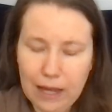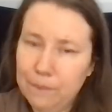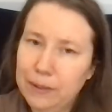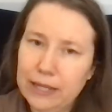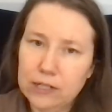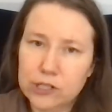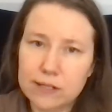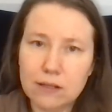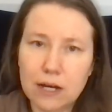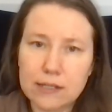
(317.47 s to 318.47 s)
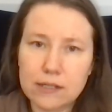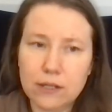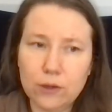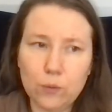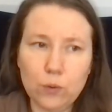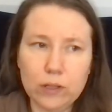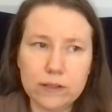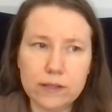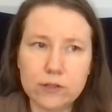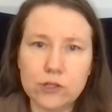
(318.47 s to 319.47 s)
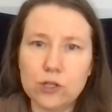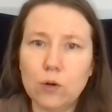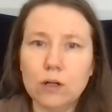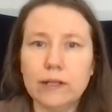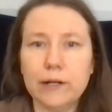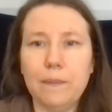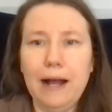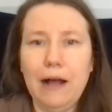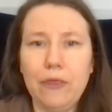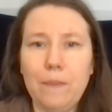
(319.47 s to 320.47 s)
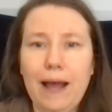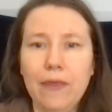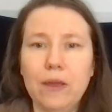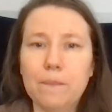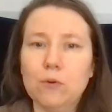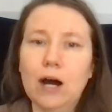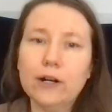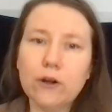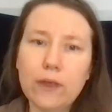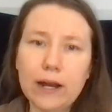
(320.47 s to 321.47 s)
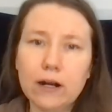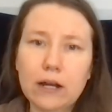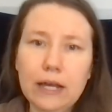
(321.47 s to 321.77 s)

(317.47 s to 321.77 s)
but then she's lost in the woods. There's no clear path. The path that brought her there